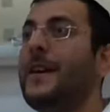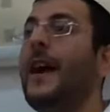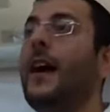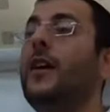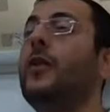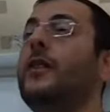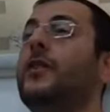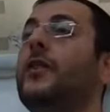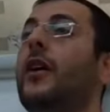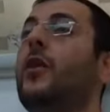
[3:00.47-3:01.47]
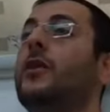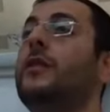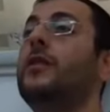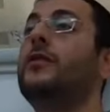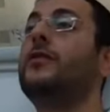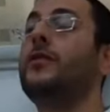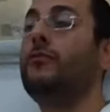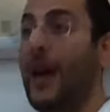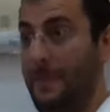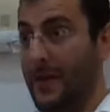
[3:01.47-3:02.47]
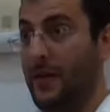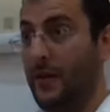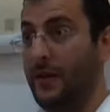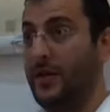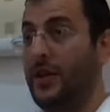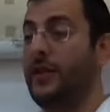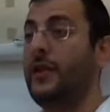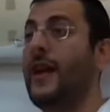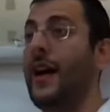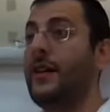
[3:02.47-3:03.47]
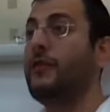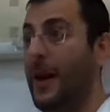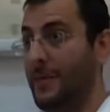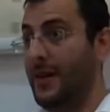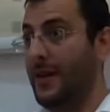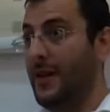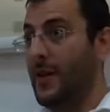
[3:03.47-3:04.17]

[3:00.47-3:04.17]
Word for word: Yeah, according to according to the Rebbe, according to the sheet, the Tana Rebbe,